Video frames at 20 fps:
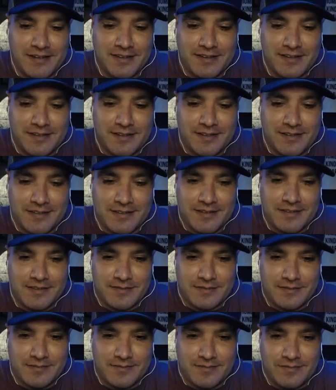
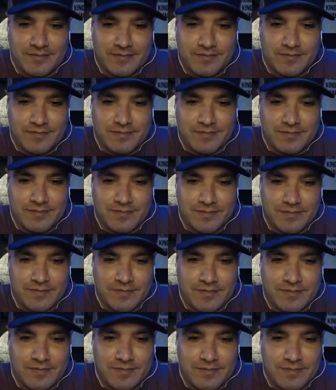
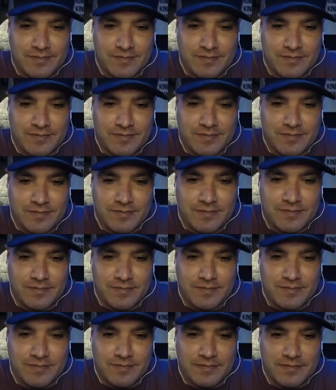
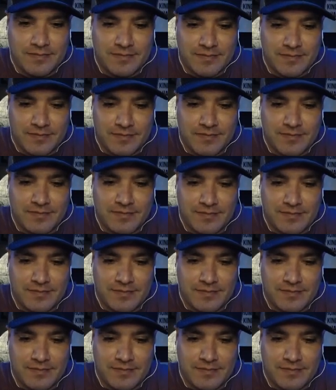This person isn't speaking.